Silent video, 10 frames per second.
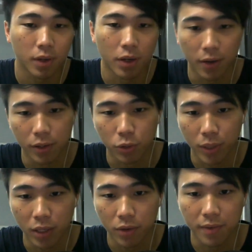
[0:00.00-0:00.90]
alright,
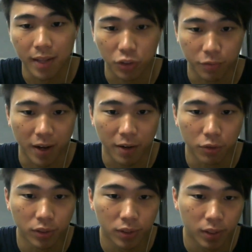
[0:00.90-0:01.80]
together with electrifying
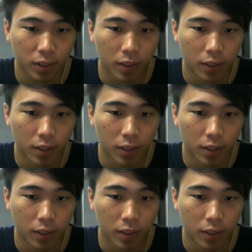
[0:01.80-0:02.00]
runes.